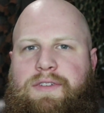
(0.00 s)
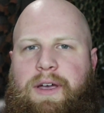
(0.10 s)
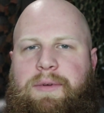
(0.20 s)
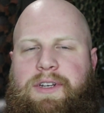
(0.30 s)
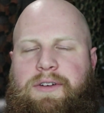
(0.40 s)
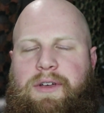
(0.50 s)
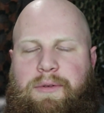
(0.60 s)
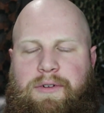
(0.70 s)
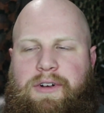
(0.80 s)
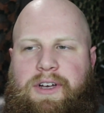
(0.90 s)
don't get me
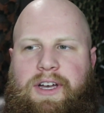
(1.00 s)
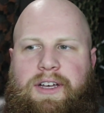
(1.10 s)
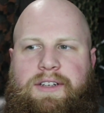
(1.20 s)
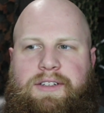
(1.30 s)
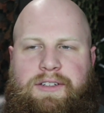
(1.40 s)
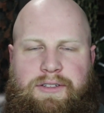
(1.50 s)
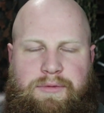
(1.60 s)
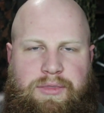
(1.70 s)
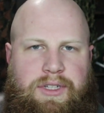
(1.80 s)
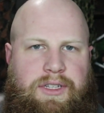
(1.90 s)
wrong, I
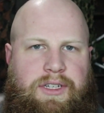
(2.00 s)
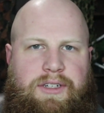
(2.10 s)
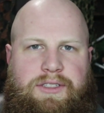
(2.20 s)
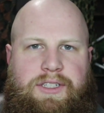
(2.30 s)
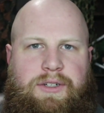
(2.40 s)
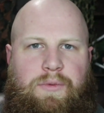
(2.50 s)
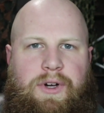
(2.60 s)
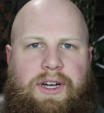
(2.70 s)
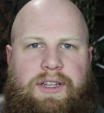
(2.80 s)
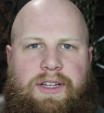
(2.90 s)
completely understand
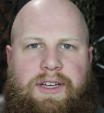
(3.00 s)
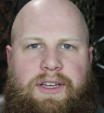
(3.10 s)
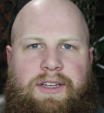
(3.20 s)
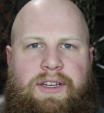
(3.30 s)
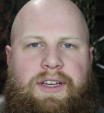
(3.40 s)
why like